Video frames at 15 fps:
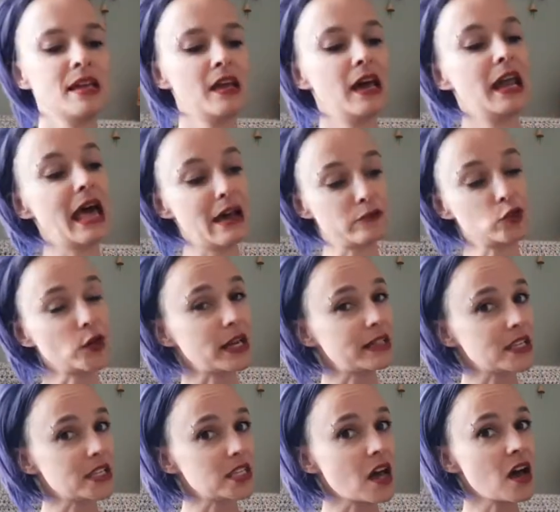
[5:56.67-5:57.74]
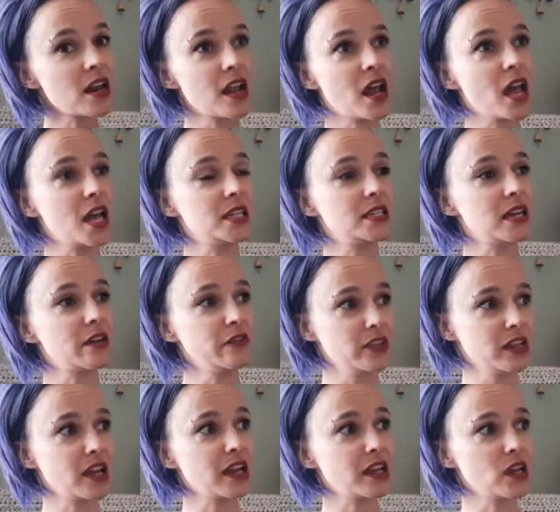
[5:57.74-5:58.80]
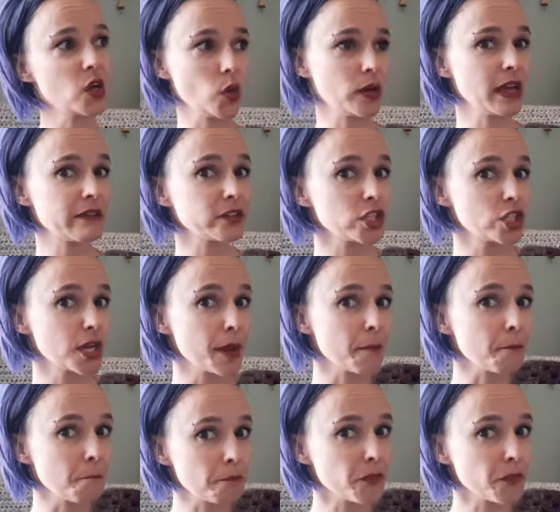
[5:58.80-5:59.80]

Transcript: and I have tried this on and I feel like I can go and have a good time.